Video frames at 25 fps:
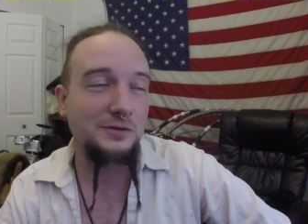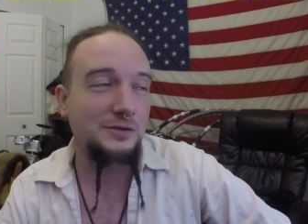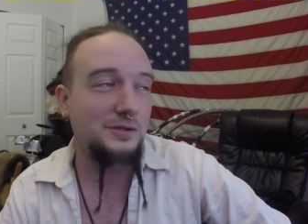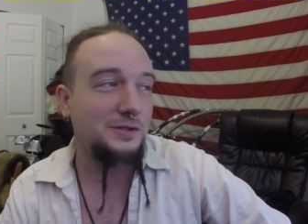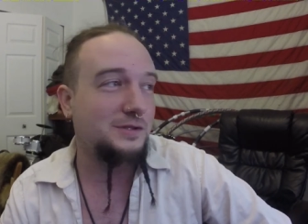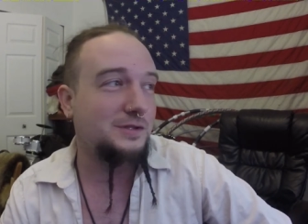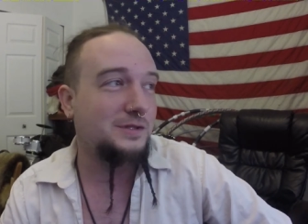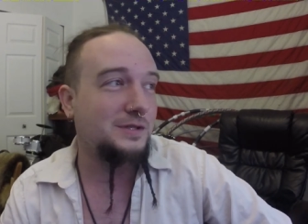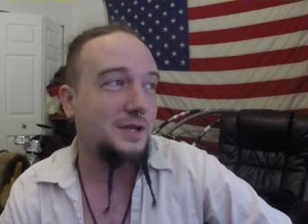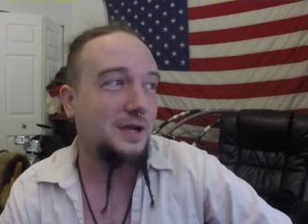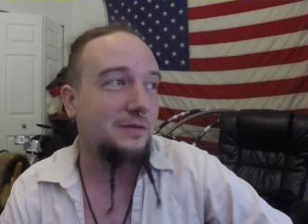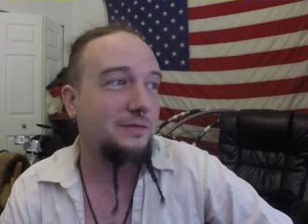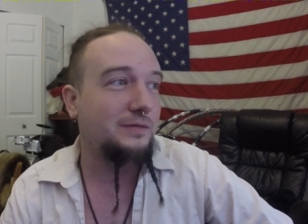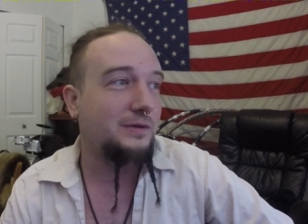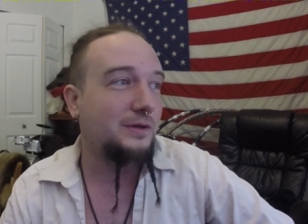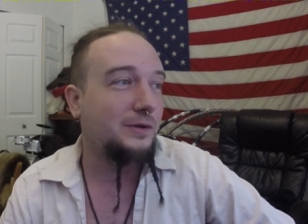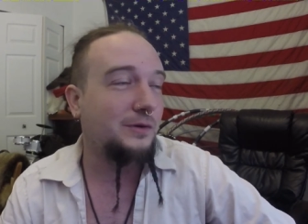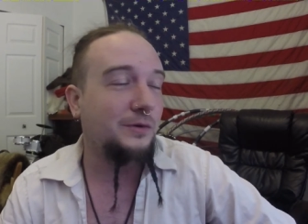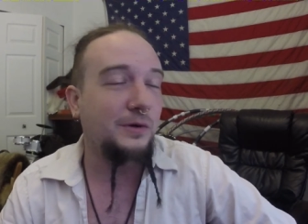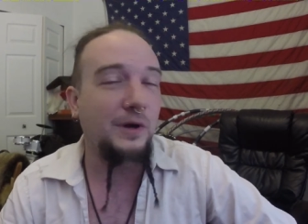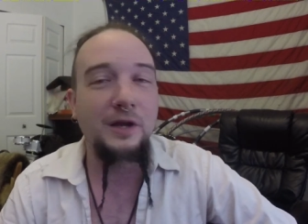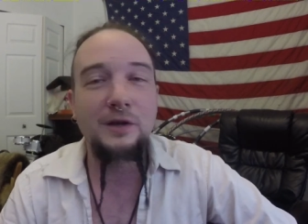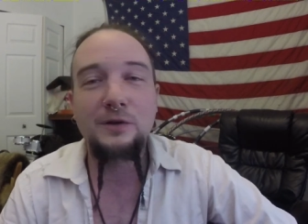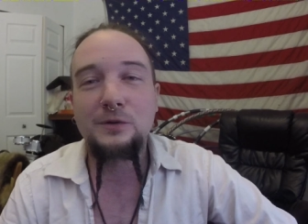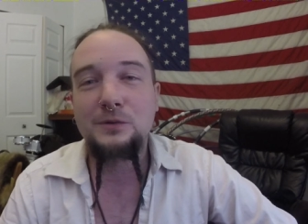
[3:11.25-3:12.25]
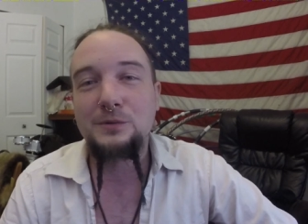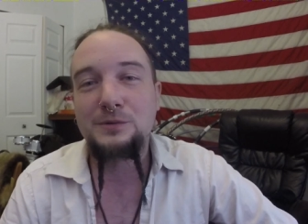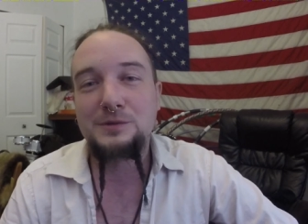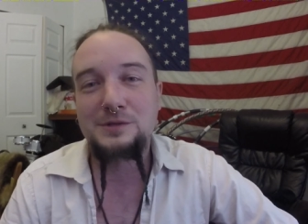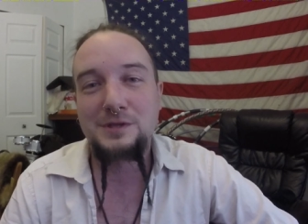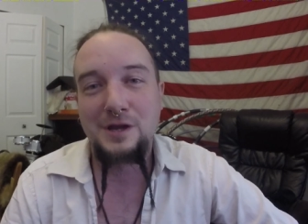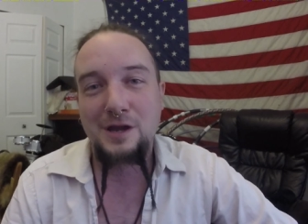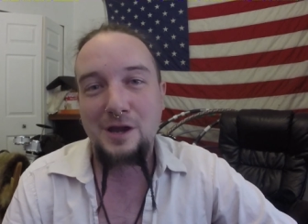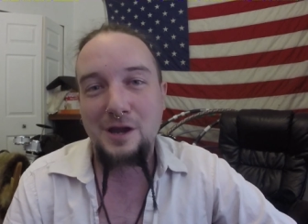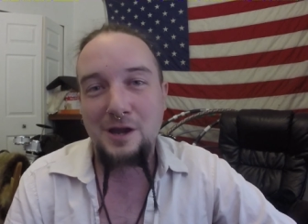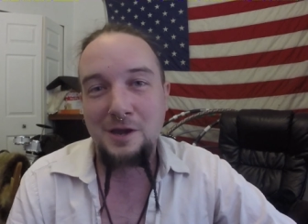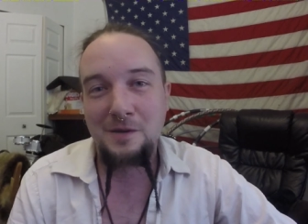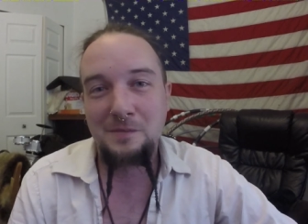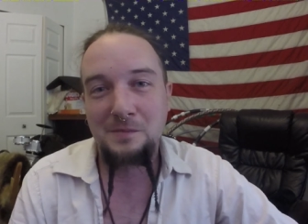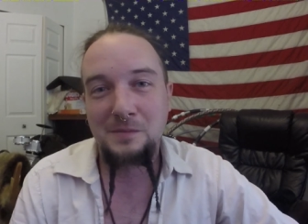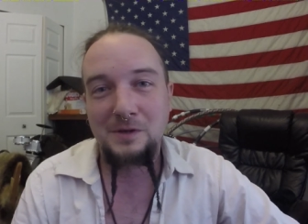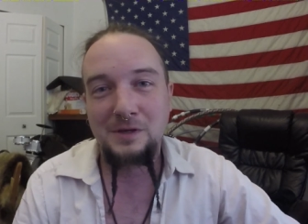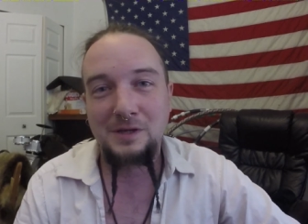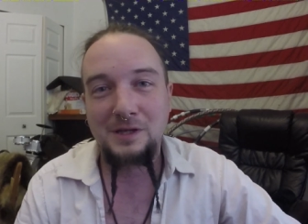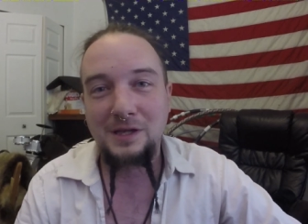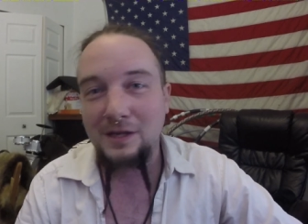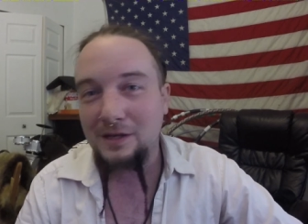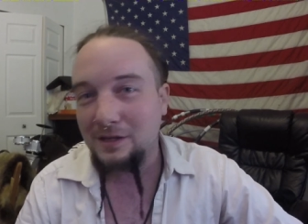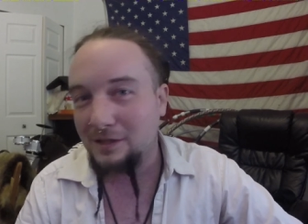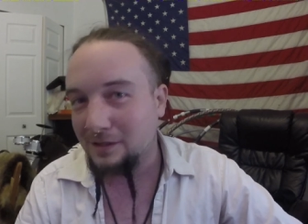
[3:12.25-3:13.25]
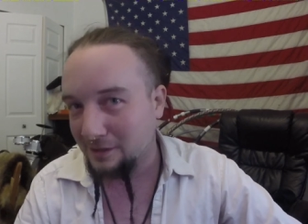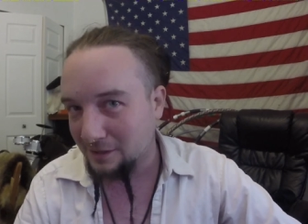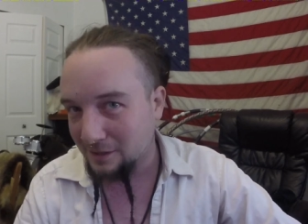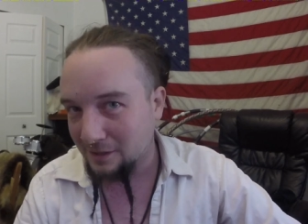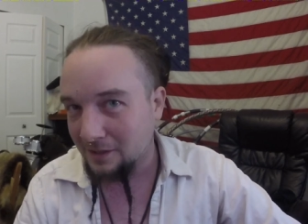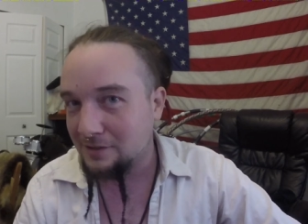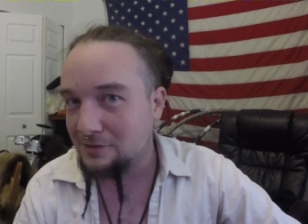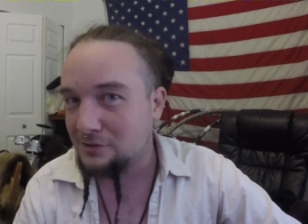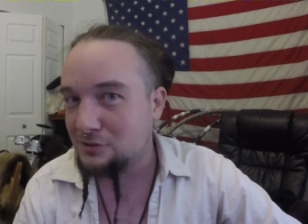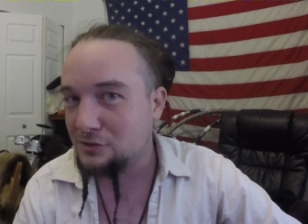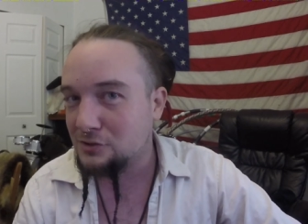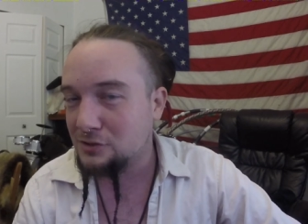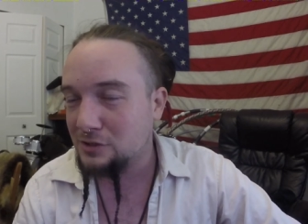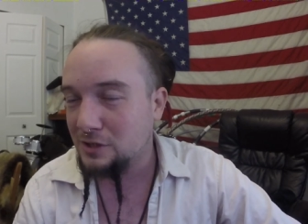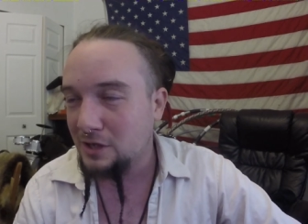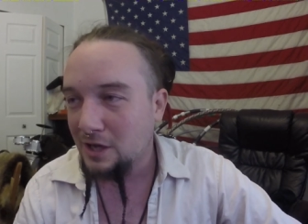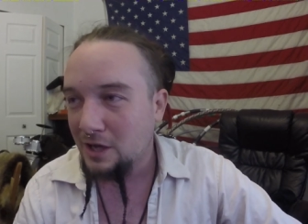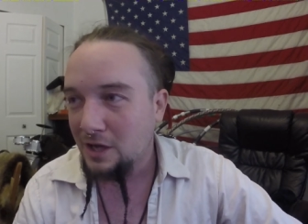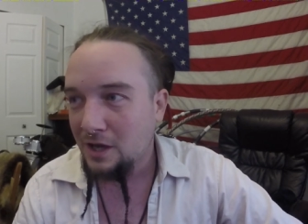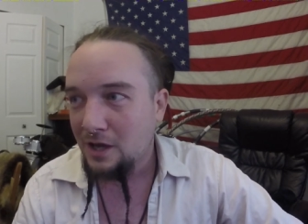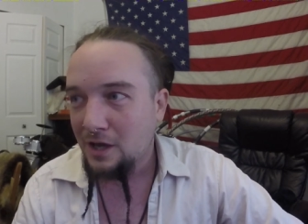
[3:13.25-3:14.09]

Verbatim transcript: just having a grand old time and getting hitched,